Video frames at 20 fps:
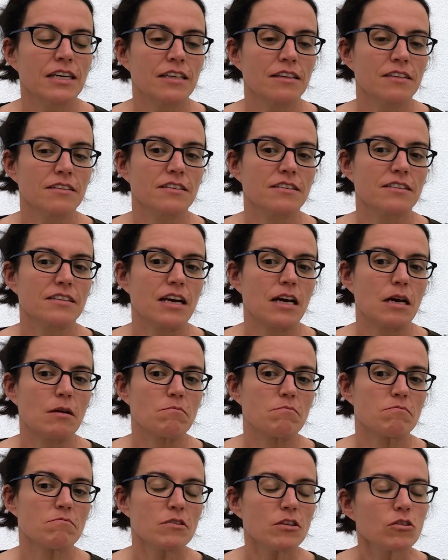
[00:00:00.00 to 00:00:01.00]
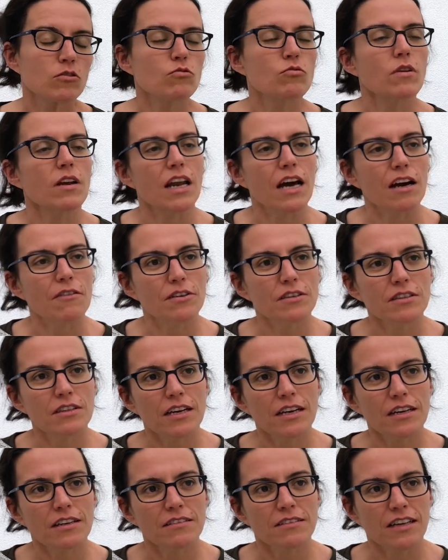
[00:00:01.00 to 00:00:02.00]
This is a virtual
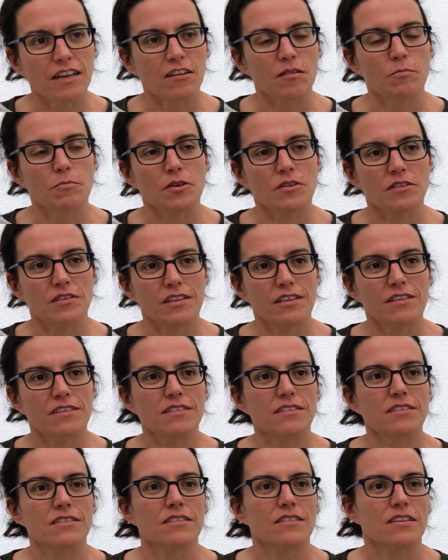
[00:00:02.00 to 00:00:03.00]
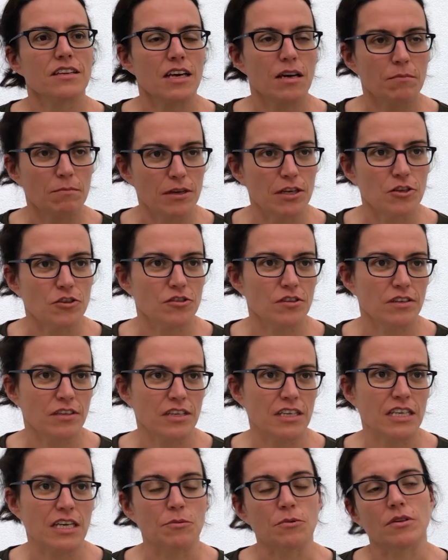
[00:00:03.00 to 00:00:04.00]
avatar that represents a patient,
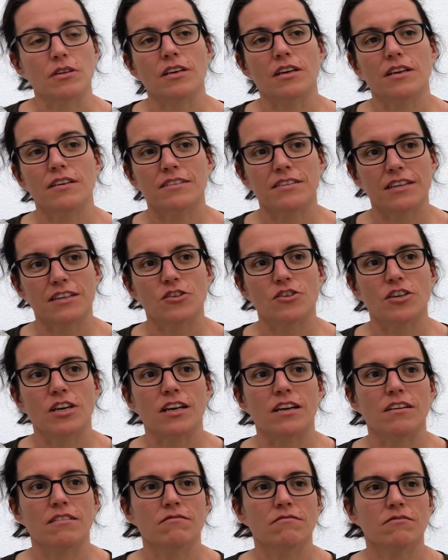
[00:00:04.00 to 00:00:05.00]
in our case, a child.